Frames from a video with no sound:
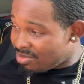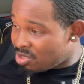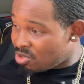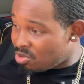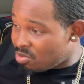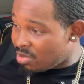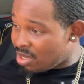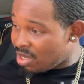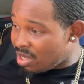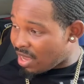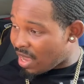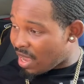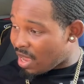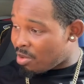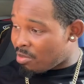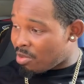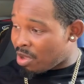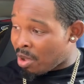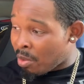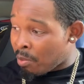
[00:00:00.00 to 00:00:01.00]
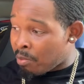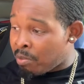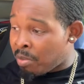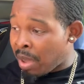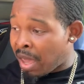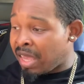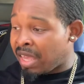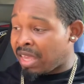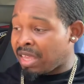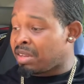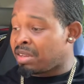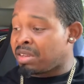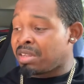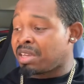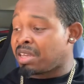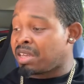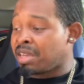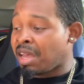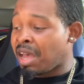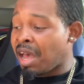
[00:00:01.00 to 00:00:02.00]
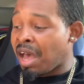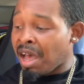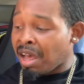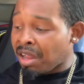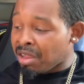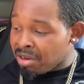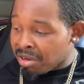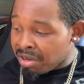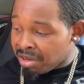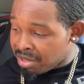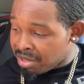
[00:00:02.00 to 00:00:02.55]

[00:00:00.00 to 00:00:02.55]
What you mean? Got a bacon looking collar.